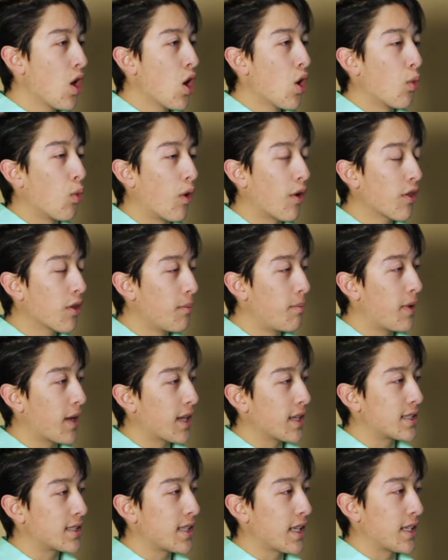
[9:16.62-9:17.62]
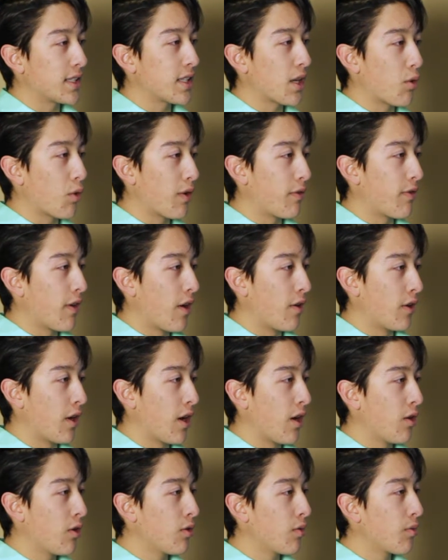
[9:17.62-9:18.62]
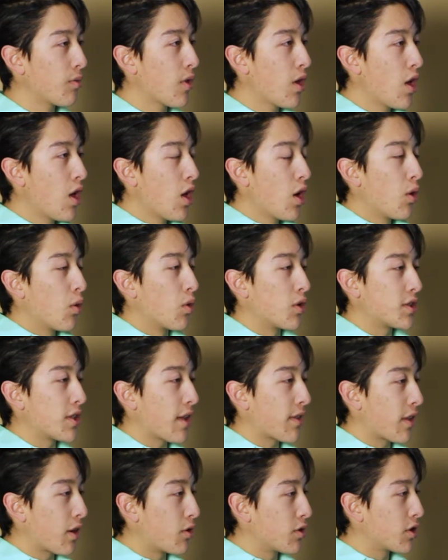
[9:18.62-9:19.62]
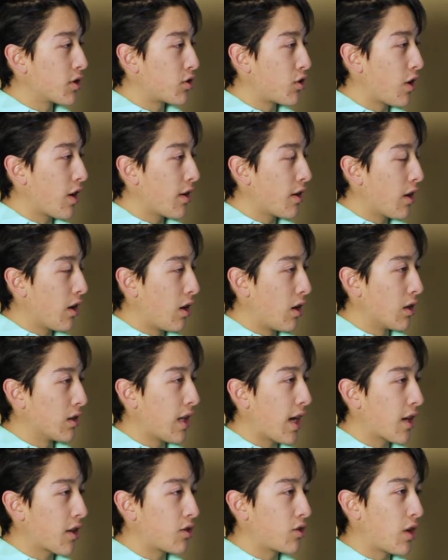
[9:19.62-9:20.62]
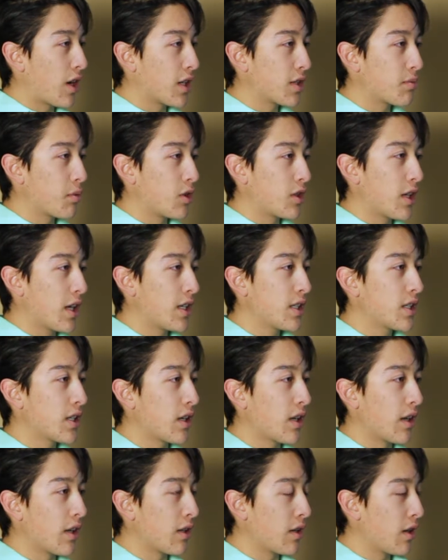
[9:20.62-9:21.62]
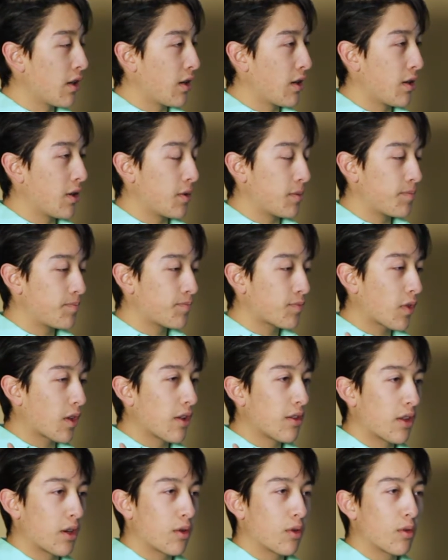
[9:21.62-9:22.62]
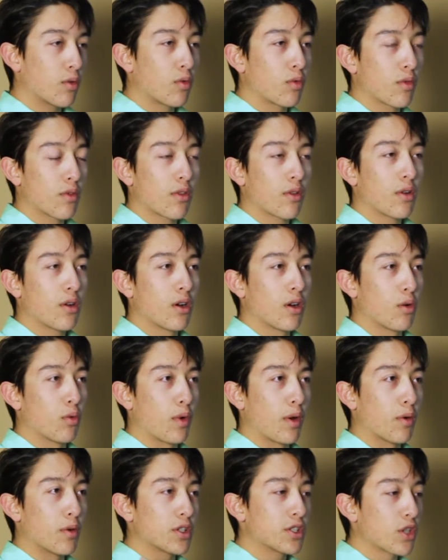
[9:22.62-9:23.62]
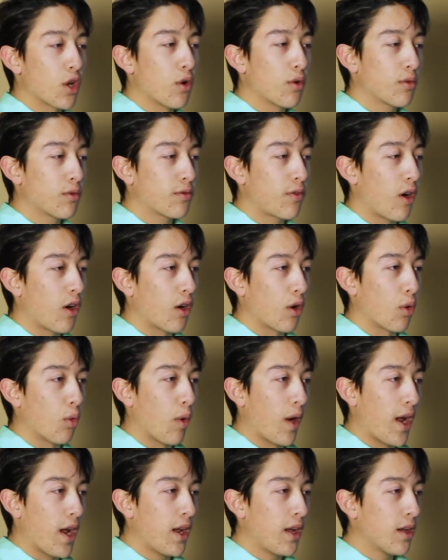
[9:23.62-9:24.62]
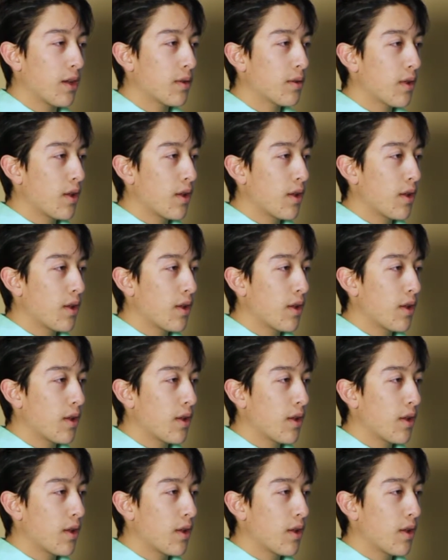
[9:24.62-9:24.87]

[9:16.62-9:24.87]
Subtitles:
One of the biggest things that we found out was that there was a lack of transportation. We were so far away.